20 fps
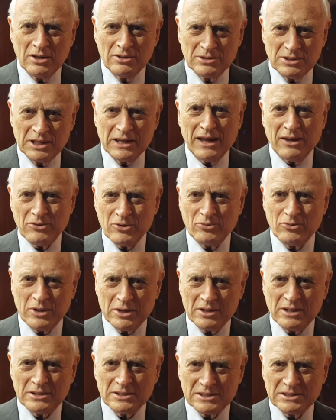together with
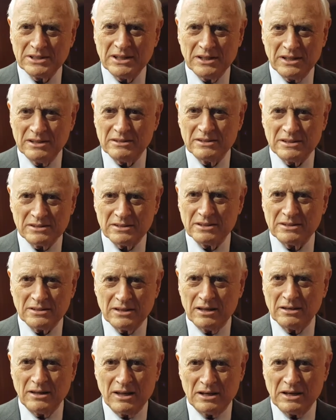a city,
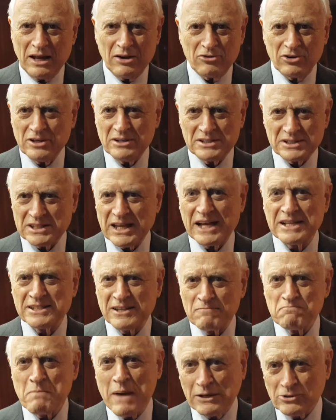an area the size
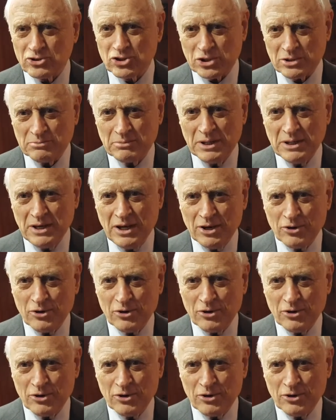of Belgium,